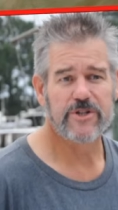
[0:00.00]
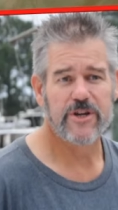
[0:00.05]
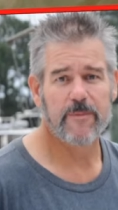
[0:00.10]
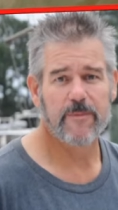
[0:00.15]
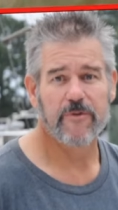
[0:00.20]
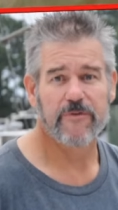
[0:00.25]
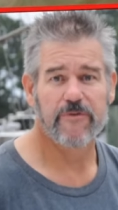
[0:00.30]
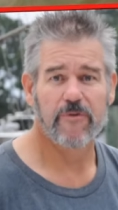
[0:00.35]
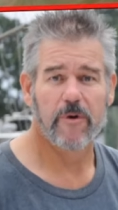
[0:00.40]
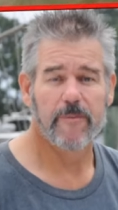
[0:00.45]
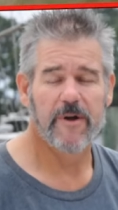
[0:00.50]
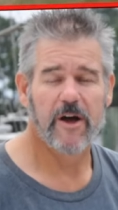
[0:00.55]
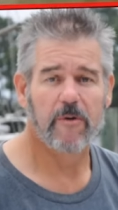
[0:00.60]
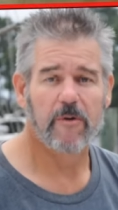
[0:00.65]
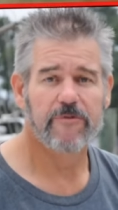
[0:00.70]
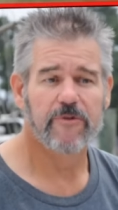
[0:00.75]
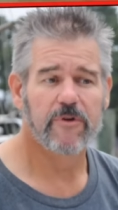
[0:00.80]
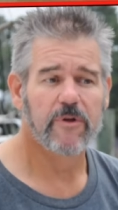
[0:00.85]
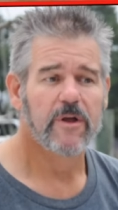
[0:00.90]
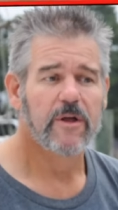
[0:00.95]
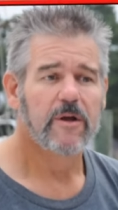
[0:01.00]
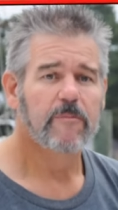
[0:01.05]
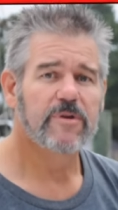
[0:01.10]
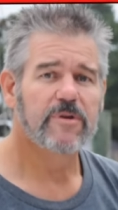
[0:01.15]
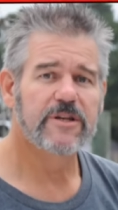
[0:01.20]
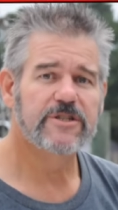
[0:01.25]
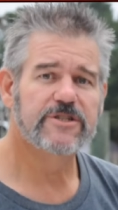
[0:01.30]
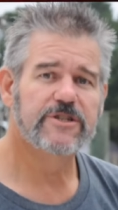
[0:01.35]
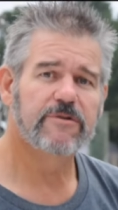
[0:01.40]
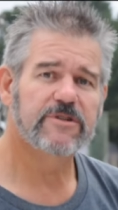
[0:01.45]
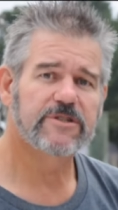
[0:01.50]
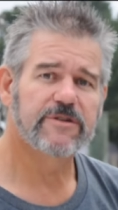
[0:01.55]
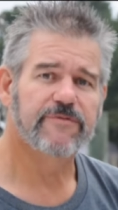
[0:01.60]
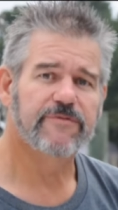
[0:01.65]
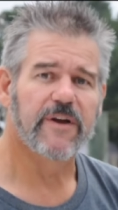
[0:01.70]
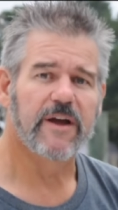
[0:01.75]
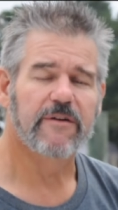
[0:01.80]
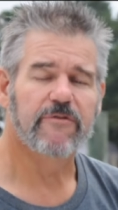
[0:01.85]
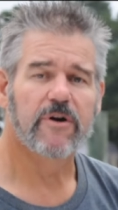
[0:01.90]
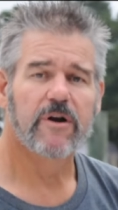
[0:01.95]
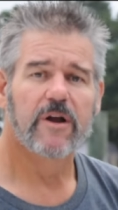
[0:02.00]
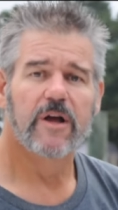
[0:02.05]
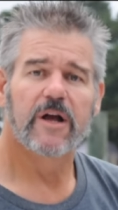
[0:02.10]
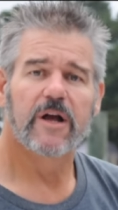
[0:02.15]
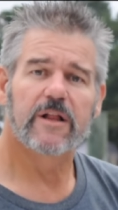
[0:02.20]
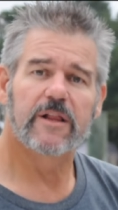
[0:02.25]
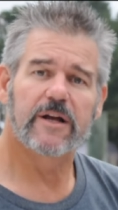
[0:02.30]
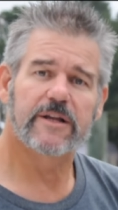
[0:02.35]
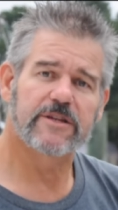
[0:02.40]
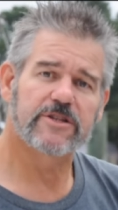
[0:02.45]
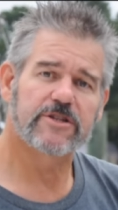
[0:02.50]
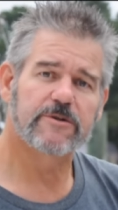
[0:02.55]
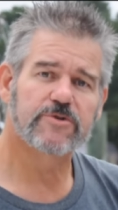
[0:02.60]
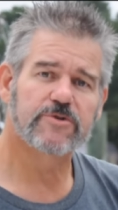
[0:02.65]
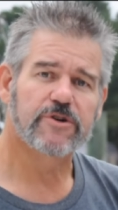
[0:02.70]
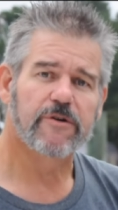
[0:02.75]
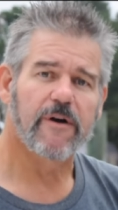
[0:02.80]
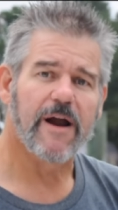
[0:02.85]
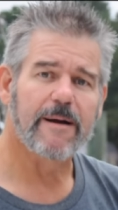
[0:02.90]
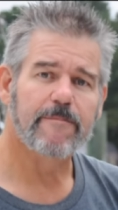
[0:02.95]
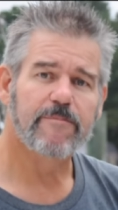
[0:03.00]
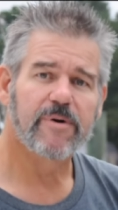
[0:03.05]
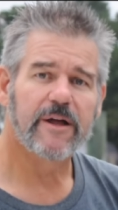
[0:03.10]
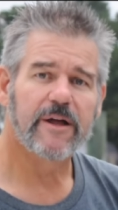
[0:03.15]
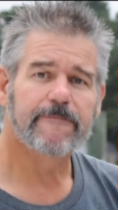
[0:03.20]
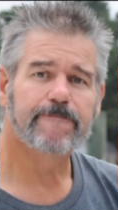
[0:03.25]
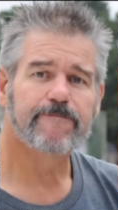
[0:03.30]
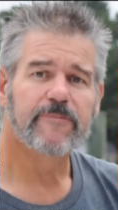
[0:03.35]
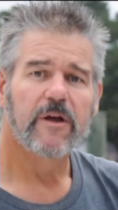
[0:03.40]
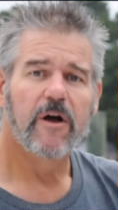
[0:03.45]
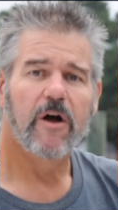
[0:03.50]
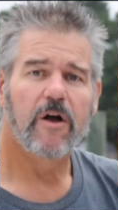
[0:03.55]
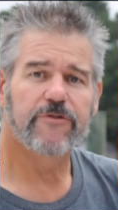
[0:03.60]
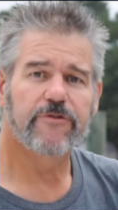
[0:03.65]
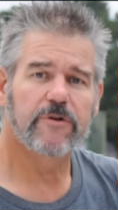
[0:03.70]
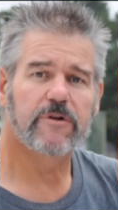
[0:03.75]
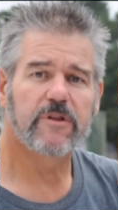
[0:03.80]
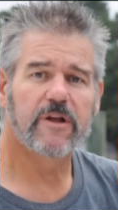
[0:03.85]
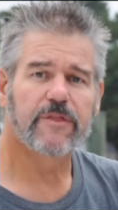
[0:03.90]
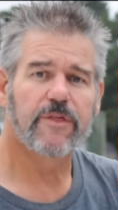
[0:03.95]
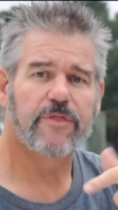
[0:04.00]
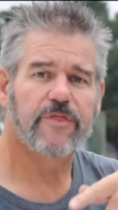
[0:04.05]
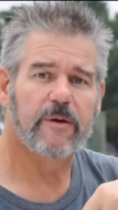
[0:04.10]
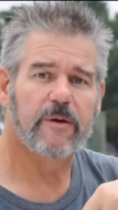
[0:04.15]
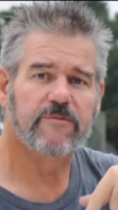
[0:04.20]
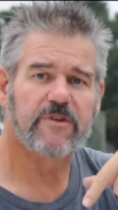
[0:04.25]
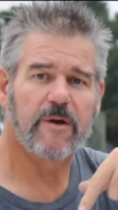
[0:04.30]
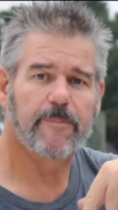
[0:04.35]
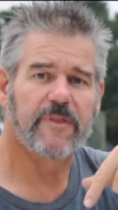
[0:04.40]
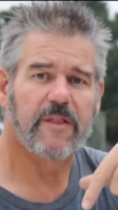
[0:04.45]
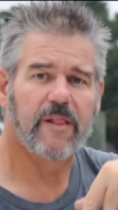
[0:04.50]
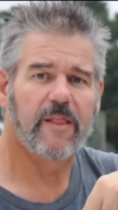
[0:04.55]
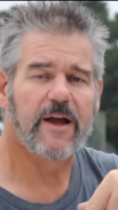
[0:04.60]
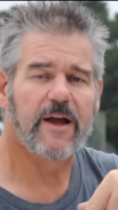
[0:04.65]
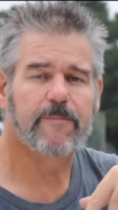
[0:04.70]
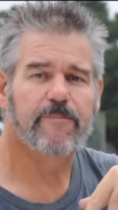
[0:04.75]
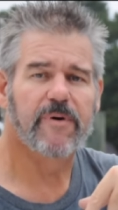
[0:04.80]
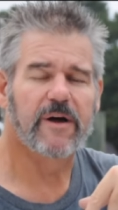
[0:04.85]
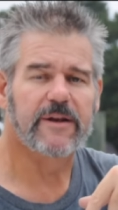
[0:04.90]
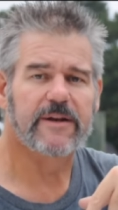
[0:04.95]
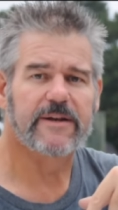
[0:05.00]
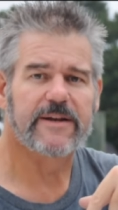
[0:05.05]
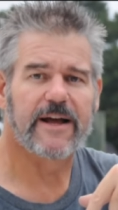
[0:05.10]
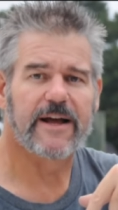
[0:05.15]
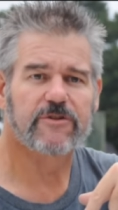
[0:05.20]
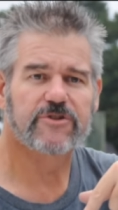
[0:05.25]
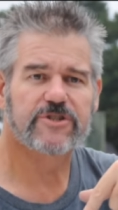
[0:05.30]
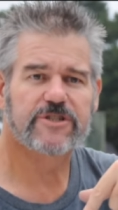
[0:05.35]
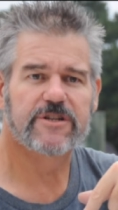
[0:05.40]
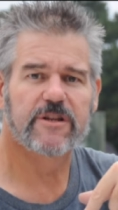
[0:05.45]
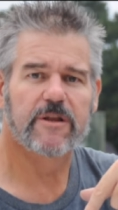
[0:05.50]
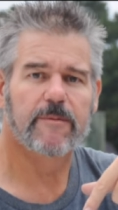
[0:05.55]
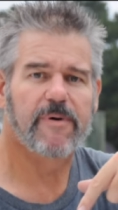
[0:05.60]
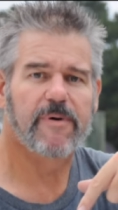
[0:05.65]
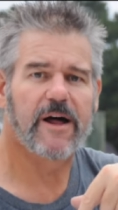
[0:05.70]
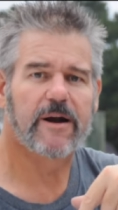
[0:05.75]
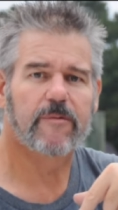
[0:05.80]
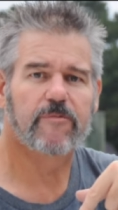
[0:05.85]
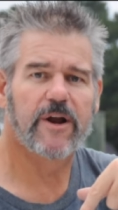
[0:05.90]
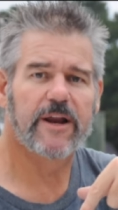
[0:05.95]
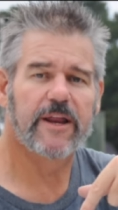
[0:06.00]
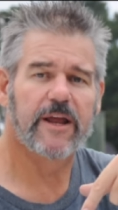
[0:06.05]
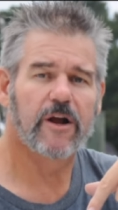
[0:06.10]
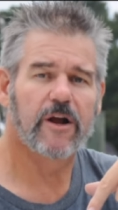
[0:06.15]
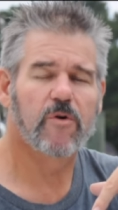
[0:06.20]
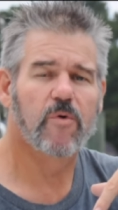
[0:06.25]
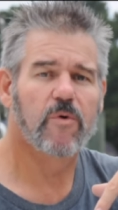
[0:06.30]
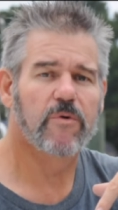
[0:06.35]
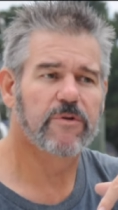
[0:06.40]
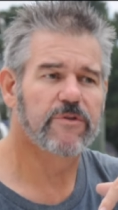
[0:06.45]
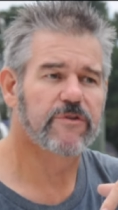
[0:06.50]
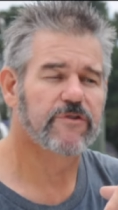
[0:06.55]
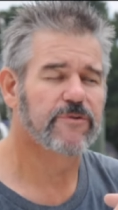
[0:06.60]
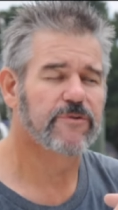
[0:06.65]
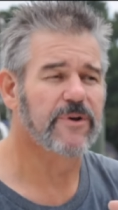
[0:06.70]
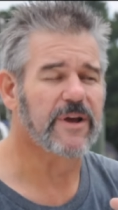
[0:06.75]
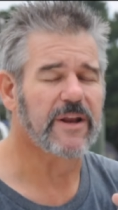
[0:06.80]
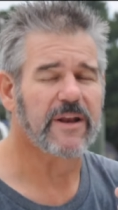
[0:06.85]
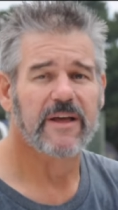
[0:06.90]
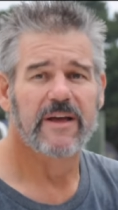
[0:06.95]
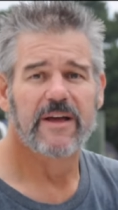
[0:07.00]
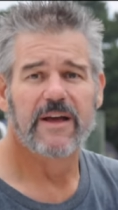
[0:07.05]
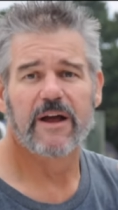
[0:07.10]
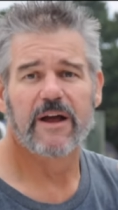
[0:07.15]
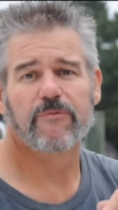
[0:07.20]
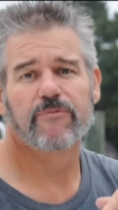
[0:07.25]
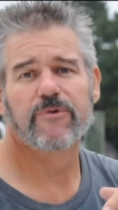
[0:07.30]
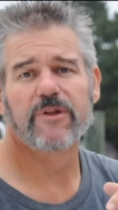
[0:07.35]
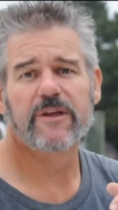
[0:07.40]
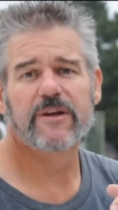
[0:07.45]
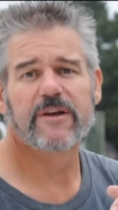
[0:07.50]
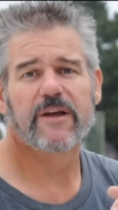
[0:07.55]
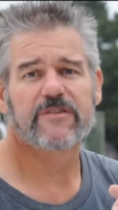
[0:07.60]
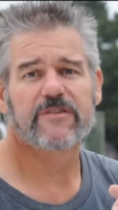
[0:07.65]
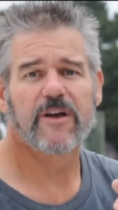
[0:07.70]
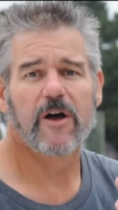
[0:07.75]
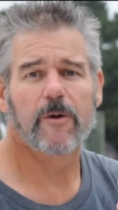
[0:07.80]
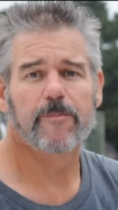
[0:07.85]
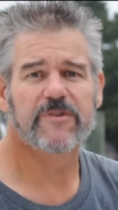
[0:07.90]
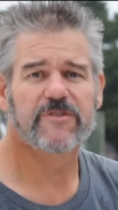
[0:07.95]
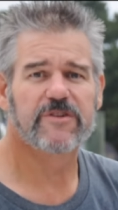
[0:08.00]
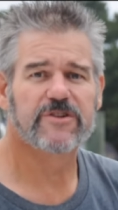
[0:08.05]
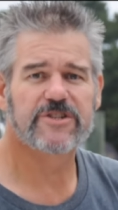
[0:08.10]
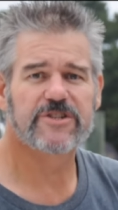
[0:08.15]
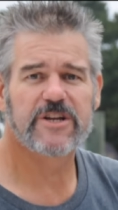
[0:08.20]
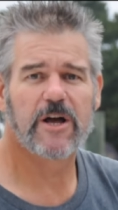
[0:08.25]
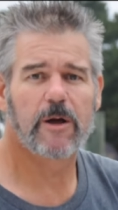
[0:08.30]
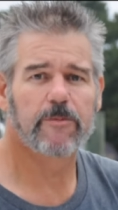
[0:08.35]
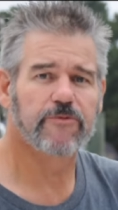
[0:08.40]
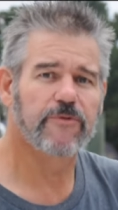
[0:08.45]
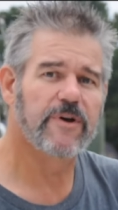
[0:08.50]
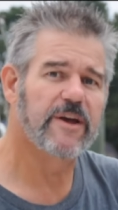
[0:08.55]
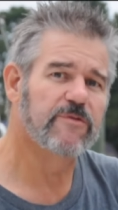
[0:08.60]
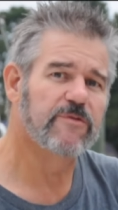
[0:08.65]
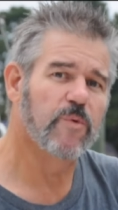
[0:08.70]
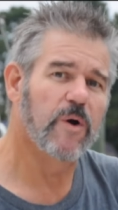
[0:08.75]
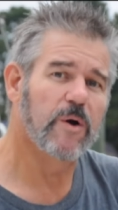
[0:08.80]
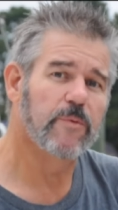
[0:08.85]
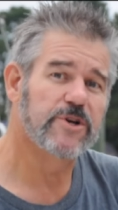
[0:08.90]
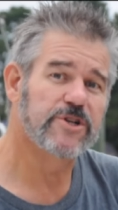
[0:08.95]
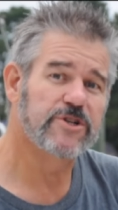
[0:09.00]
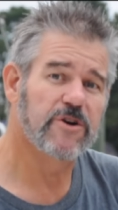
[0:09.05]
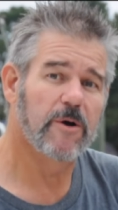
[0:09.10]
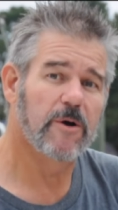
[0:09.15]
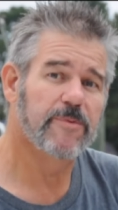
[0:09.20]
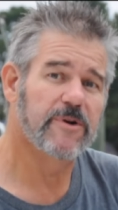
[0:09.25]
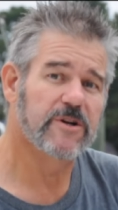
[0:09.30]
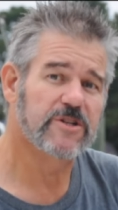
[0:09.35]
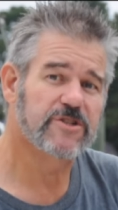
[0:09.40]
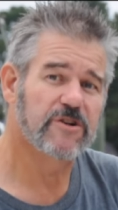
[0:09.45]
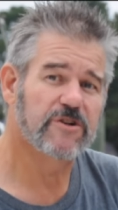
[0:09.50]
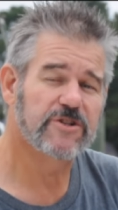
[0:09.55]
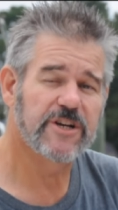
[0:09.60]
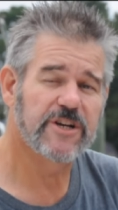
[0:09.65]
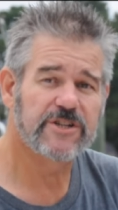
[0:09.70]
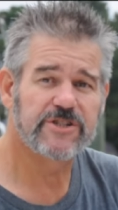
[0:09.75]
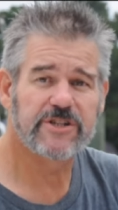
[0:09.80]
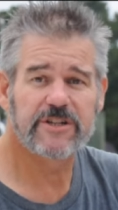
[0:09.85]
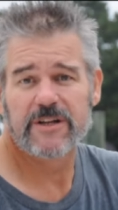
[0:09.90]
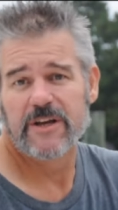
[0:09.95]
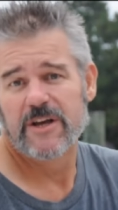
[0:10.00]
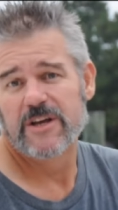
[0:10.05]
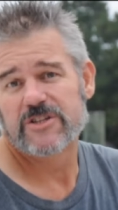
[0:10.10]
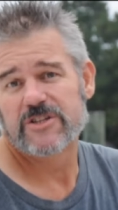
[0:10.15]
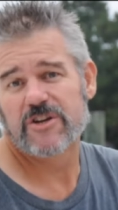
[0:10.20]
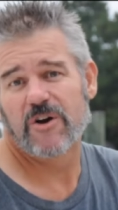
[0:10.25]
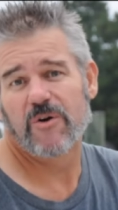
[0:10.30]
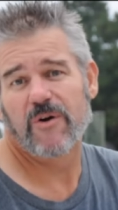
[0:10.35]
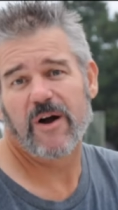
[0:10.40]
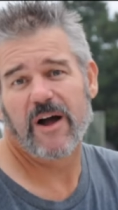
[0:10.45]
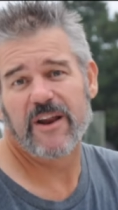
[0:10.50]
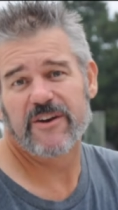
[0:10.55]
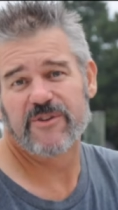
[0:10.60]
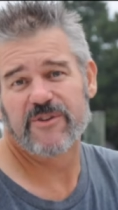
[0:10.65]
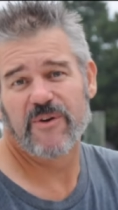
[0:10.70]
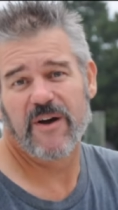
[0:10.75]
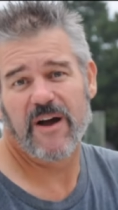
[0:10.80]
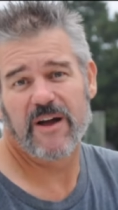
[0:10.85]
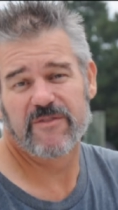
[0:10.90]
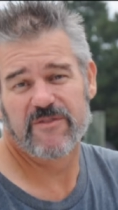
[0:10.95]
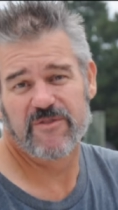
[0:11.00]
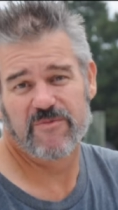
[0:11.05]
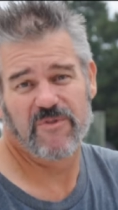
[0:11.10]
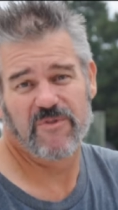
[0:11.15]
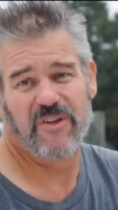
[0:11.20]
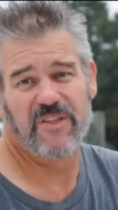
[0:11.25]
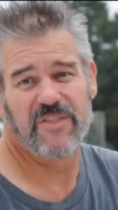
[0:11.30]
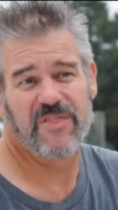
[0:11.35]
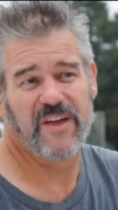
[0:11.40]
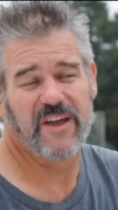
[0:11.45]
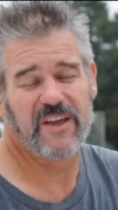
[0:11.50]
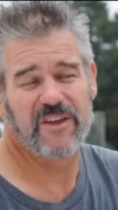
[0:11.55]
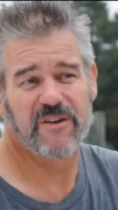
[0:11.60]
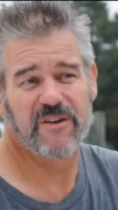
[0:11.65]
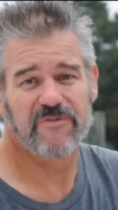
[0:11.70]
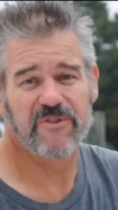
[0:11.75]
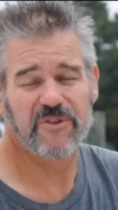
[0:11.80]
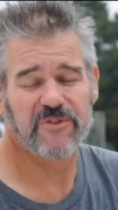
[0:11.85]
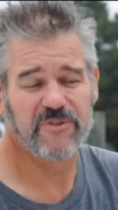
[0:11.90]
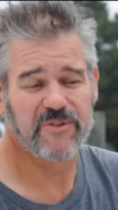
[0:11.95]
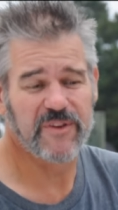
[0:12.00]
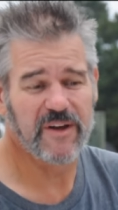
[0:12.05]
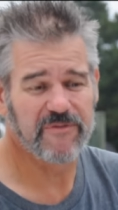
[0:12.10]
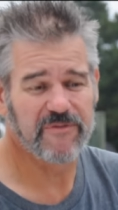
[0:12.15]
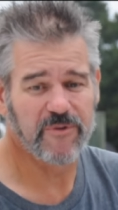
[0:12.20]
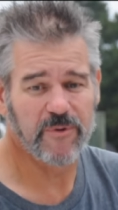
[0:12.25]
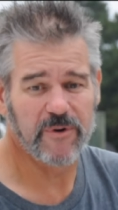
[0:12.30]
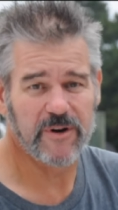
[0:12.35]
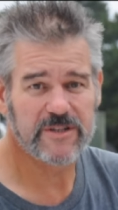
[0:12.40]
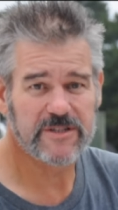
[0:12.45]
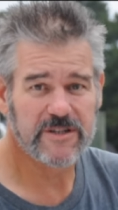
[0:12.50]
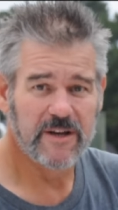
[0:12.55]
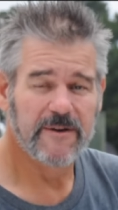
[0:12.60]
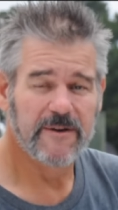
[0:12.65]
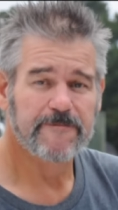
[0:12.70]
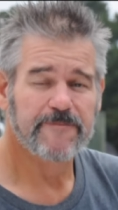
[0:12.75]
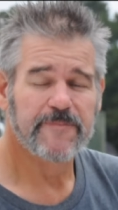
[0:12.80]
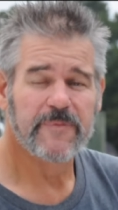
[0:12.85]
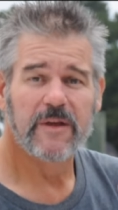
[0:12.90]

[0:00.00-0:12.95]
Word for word: way, shape, or form helpful, please do us a favor, click the subscribe button. Also click the thumbs up and the like button down just in the bottom right-hand corner of the screen. It really does help us. It just helps raise where we show up in a search engine. So I do really thank you if you'll do that for us.